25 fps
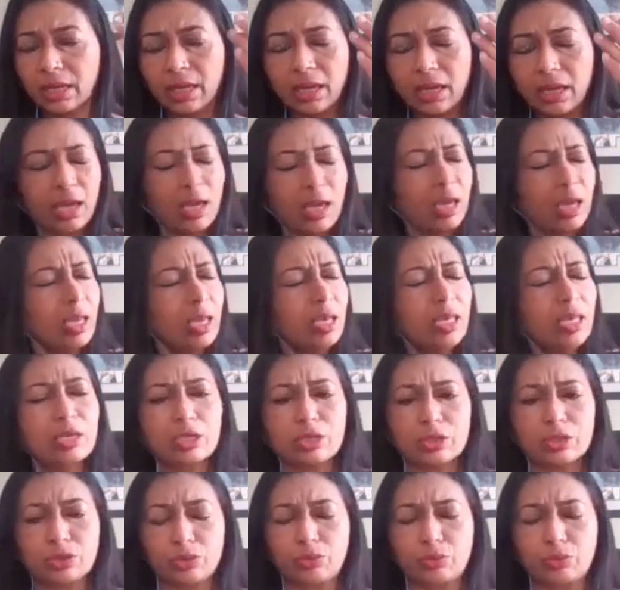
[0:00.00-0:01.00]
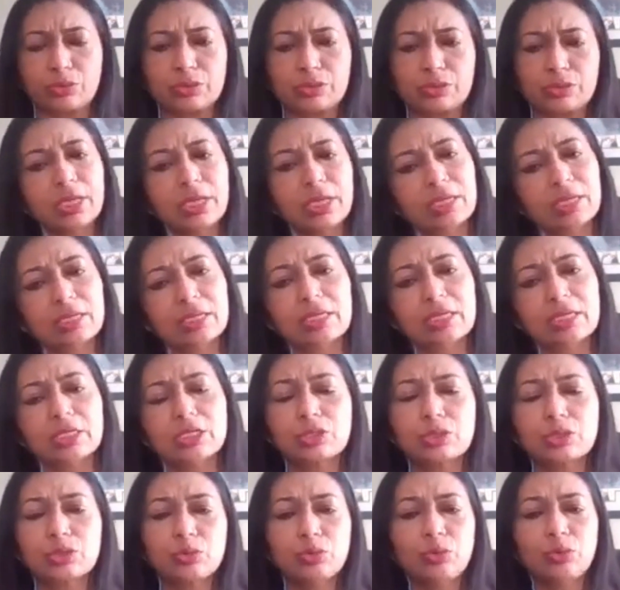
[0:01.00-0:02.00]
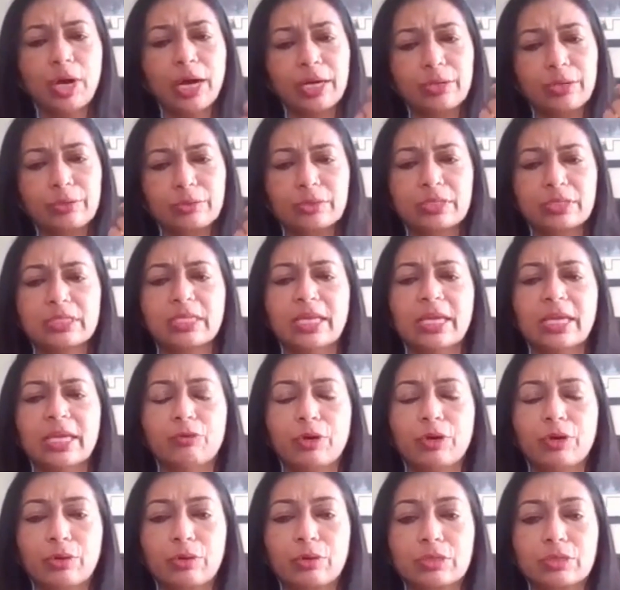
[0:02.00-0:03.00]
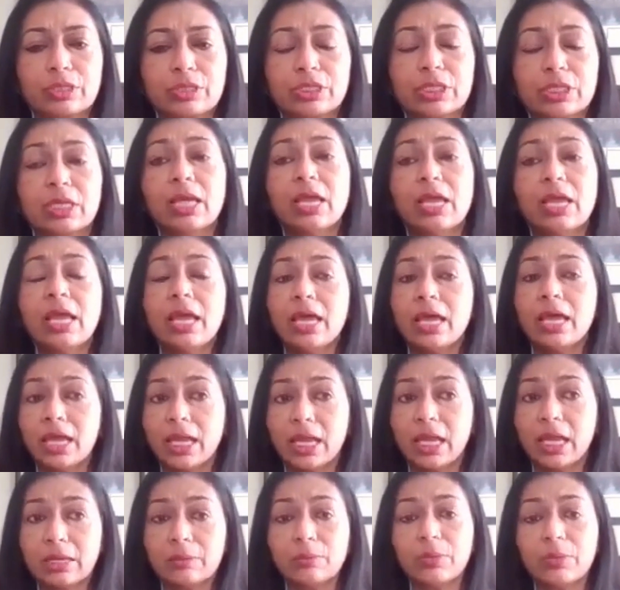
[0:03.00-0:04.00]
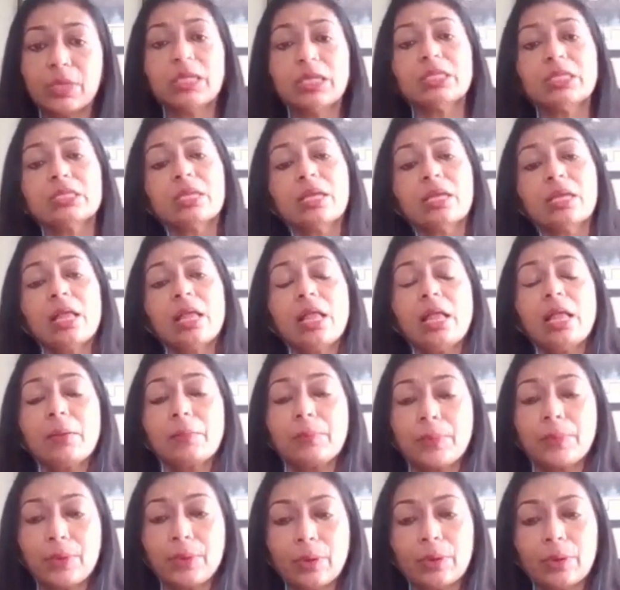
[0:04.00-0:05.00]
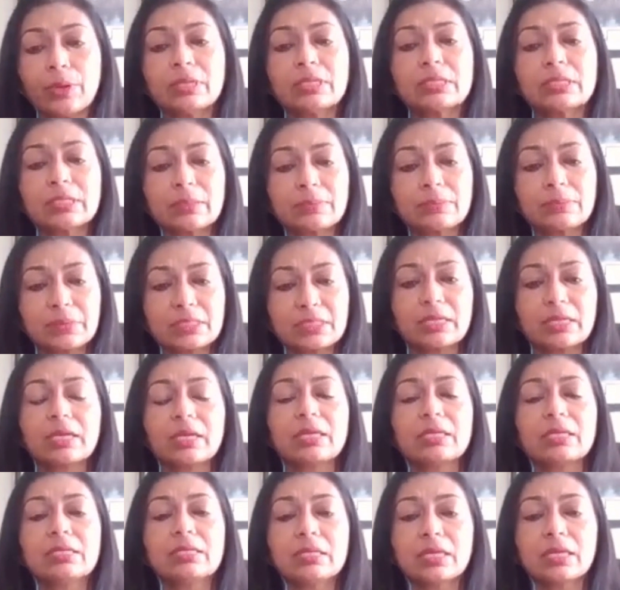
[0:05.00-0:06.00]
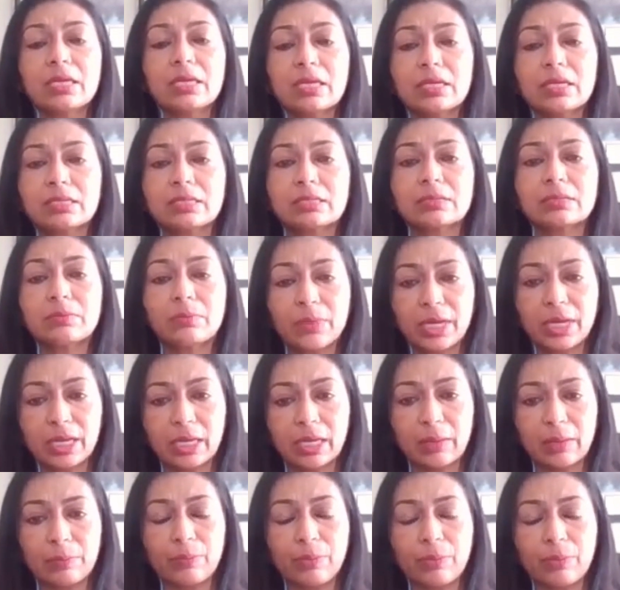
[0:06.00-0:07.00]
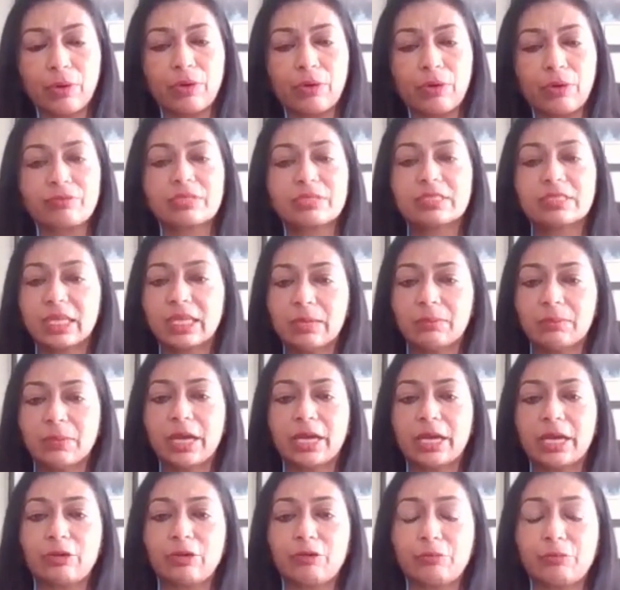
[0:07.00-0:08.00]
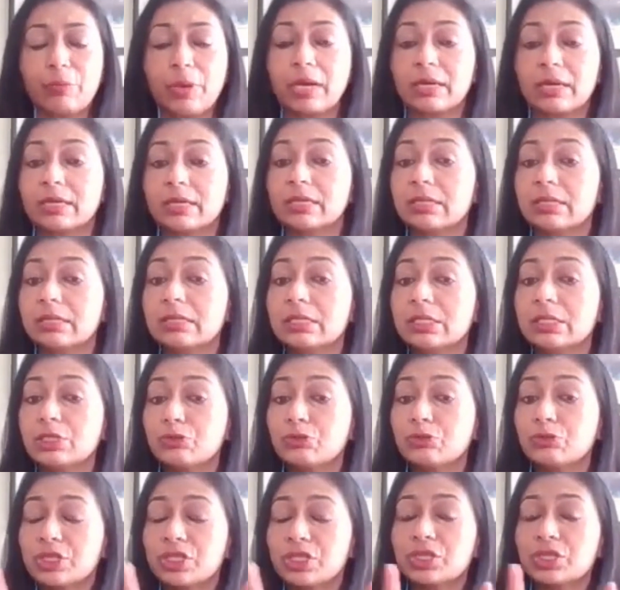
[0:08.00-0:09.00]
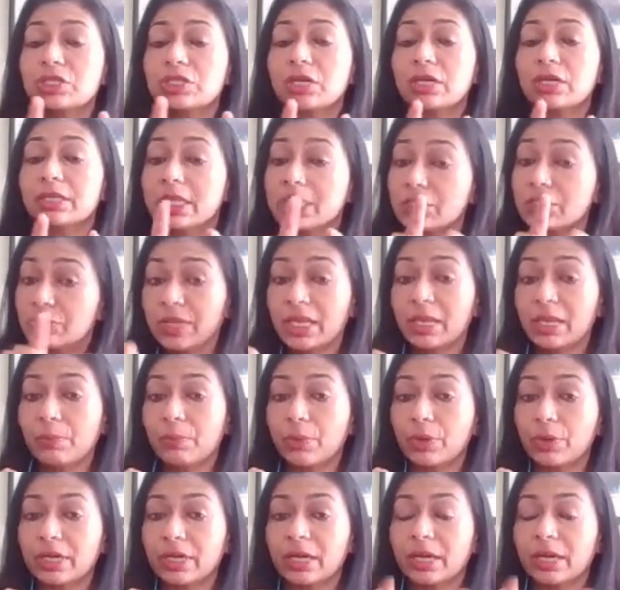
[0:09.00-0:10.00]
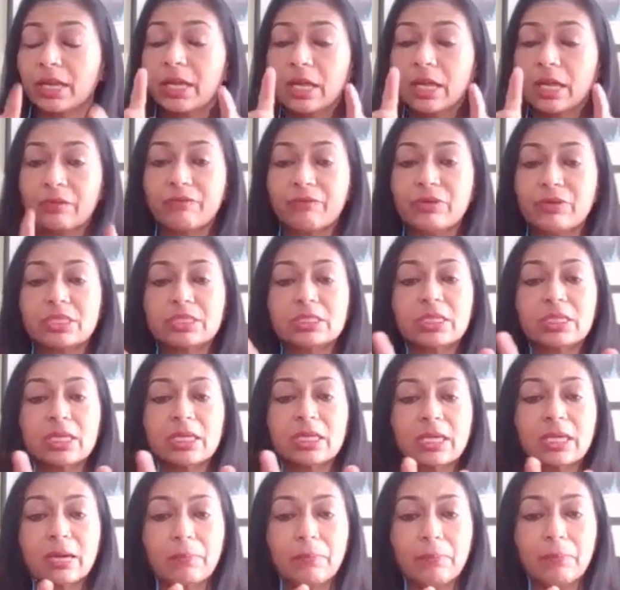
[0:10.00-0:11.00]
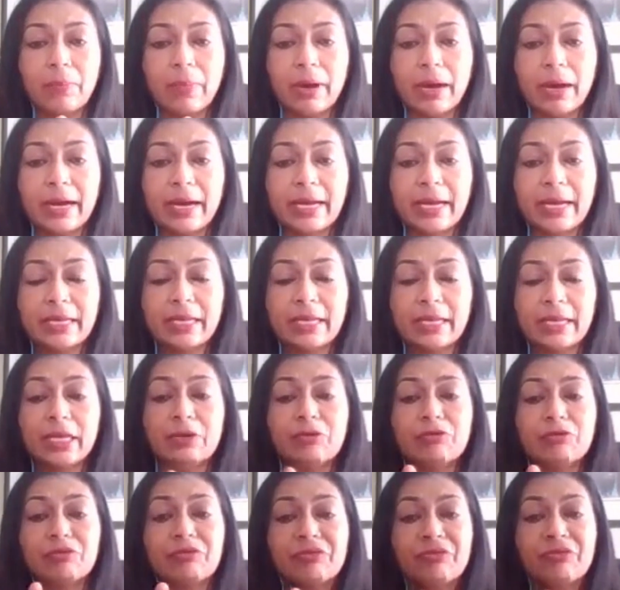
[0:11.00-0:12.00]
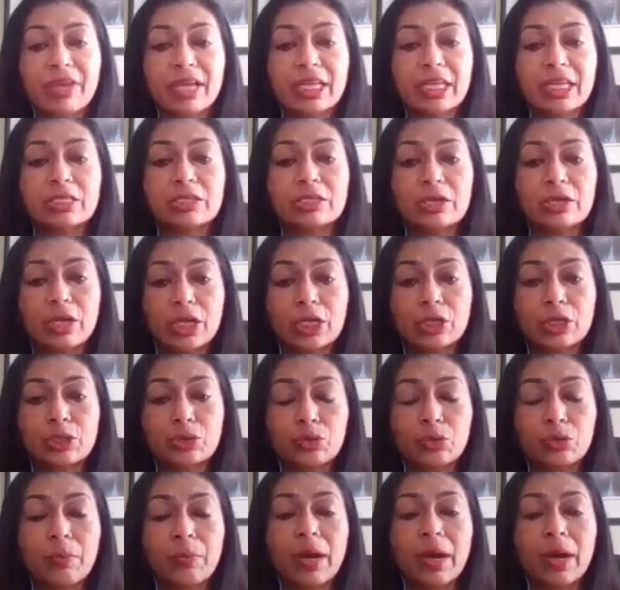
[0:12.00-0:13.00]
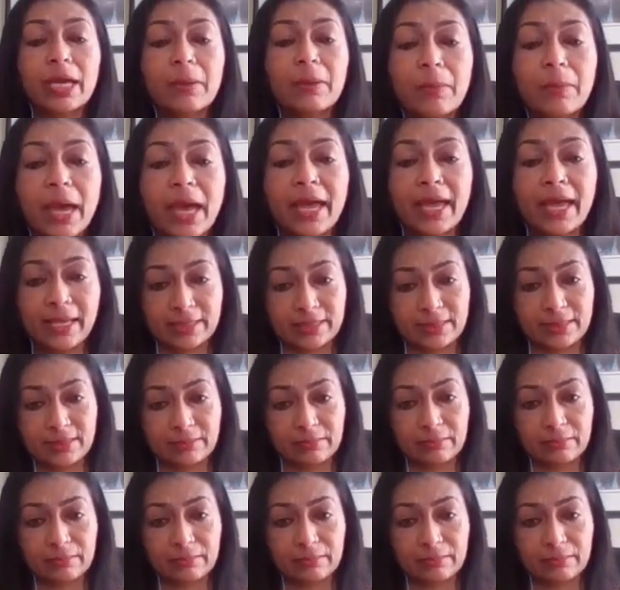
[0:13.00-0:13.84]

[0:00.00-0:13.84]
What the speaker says: any resource, it is two hydrogens and one oxygen. It means pure substance is made up of same kind of particles, which are, that's very important, which are combined in fixed ratio by mass.